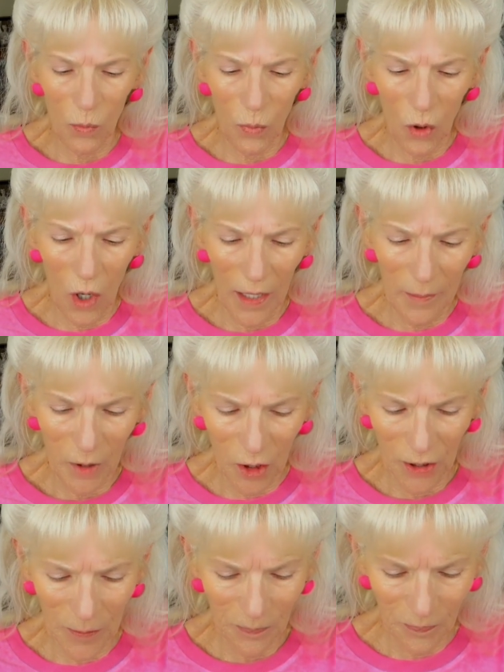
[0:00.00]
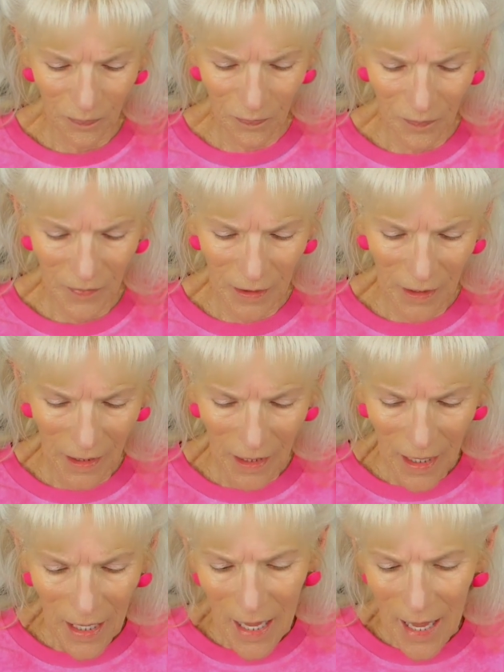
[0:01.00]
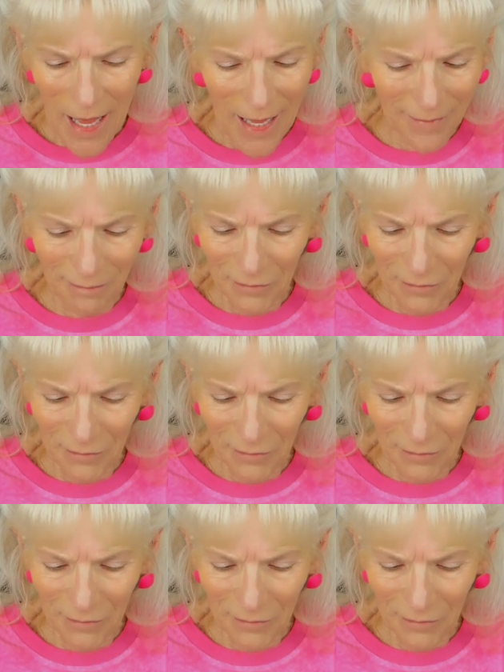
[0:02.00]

Primer. And